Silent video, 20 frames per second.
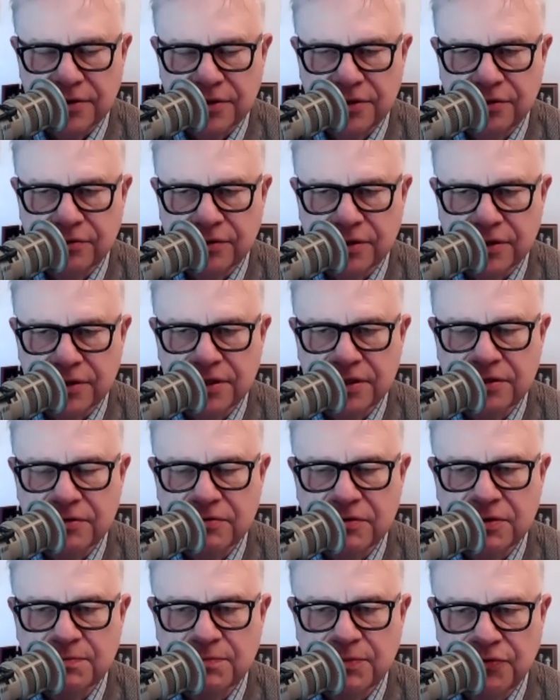to us. This
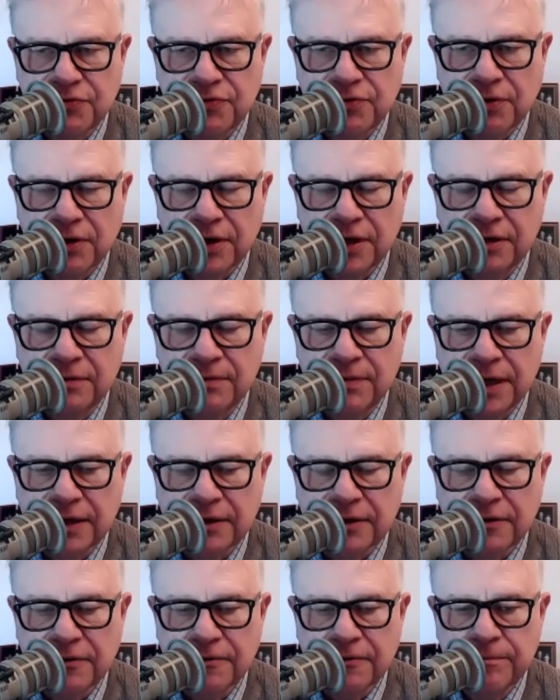was before
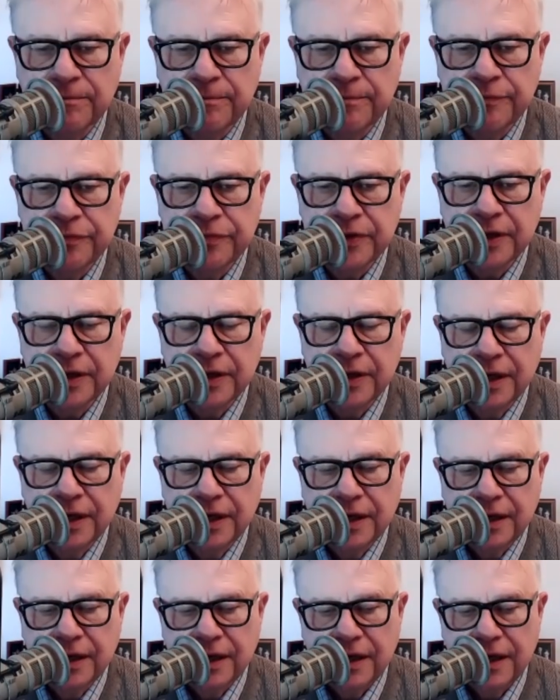email.
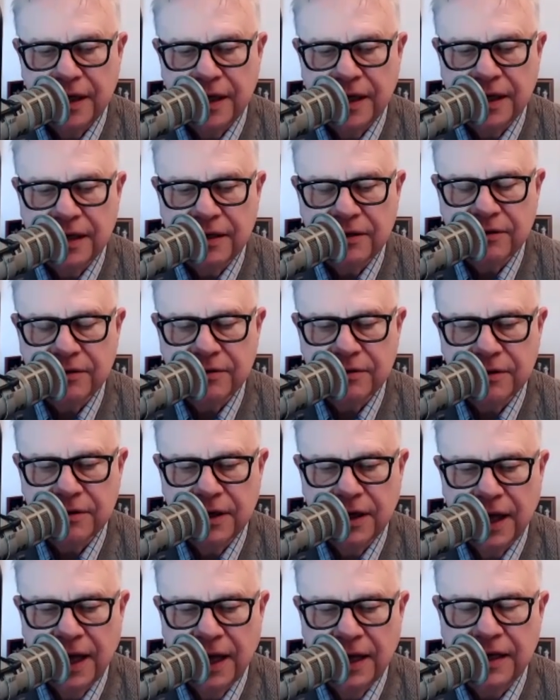And
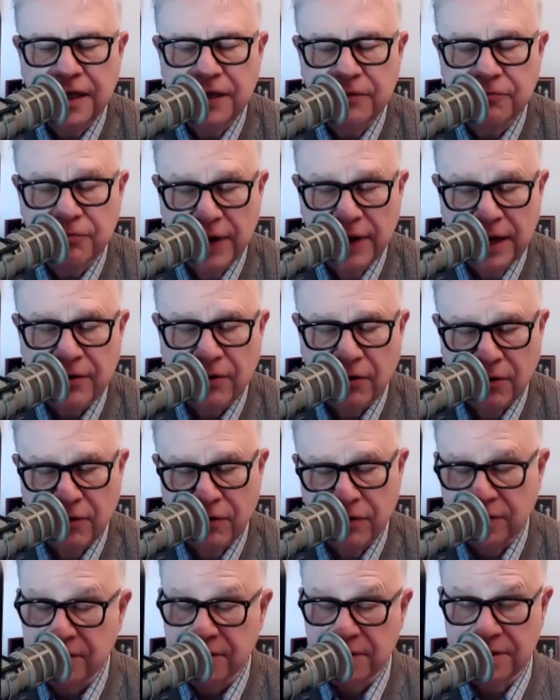Annie read
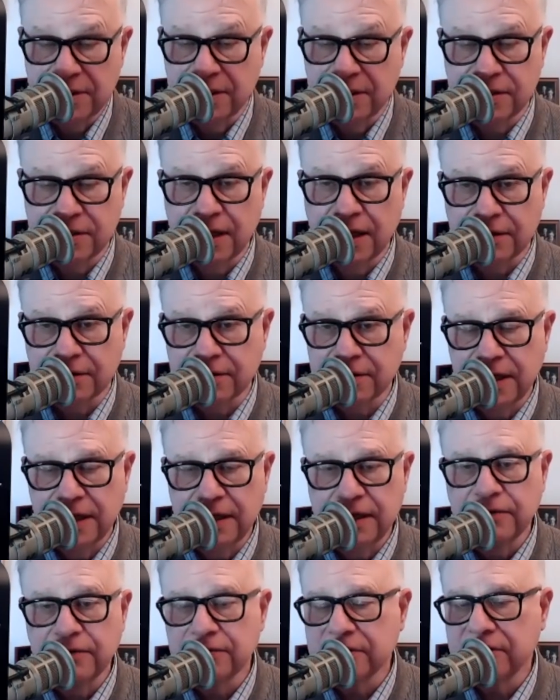all these letters.
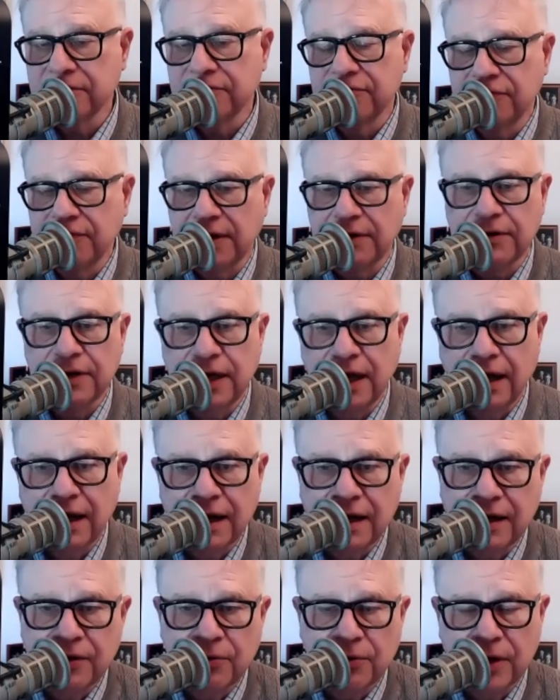Annie was a very
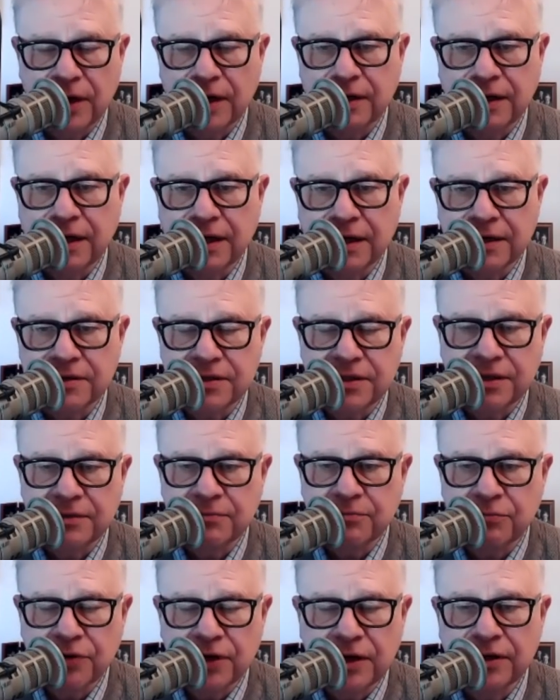highly organized
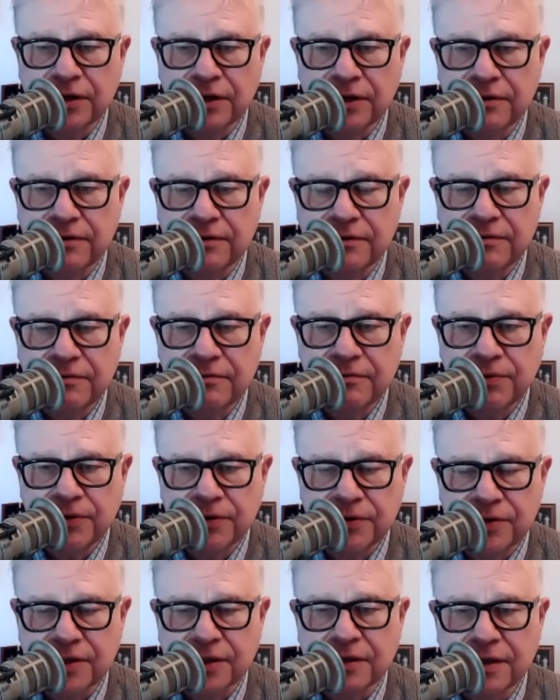and brilliant
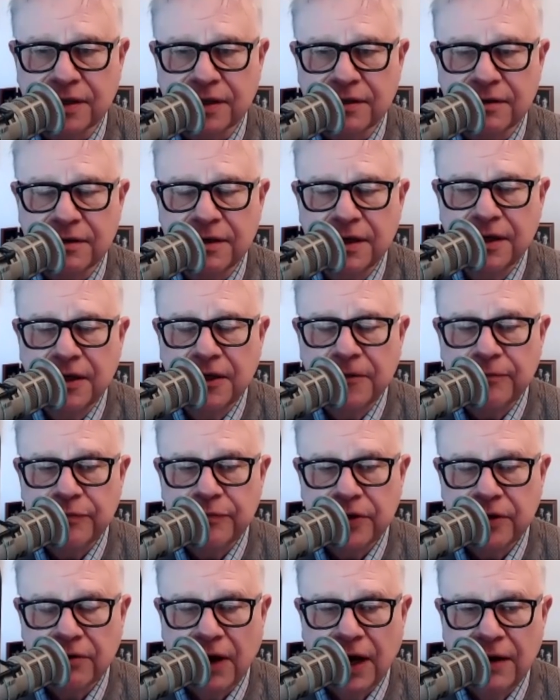person. And,
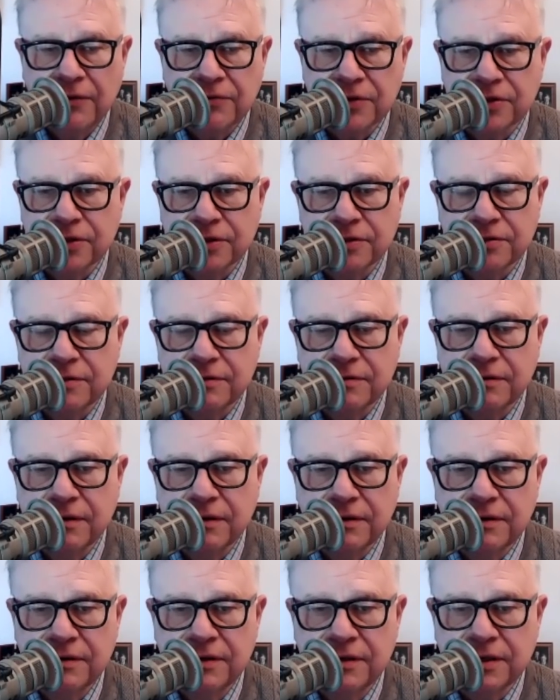you know, I was just
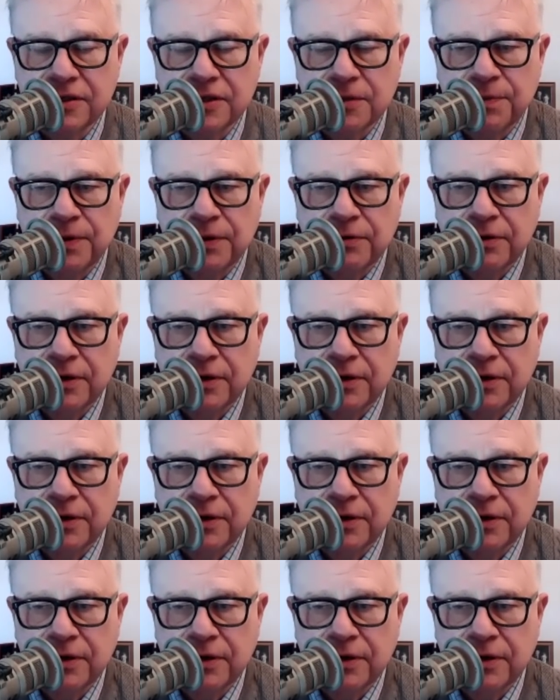disappearing